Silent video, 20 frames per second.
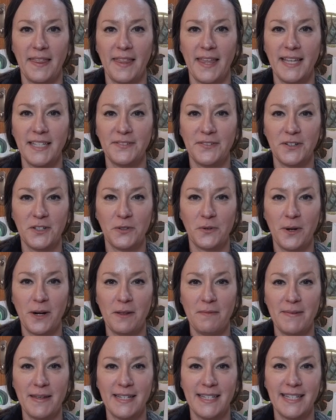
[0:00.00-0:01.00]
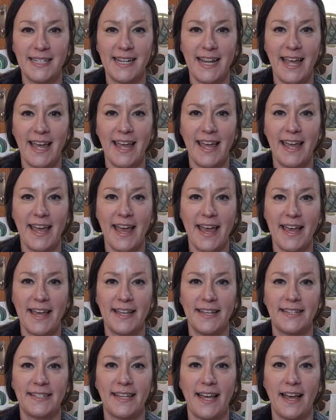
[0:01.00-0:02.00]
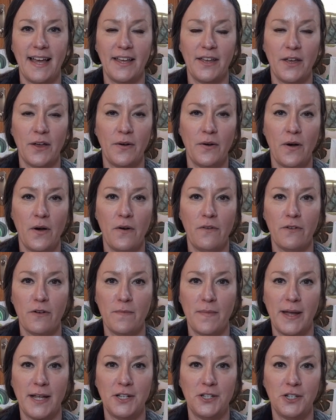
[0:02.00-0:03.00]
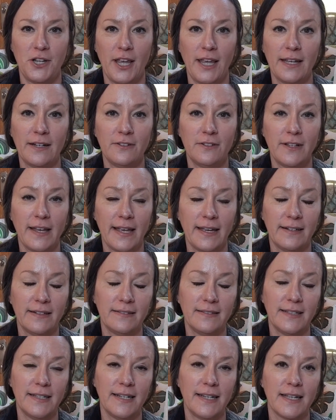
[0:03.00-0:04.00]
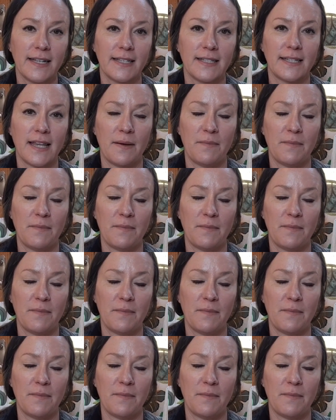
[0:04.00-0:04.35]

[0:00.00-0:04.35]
Thanks for joining me today as I go over my channel analytics.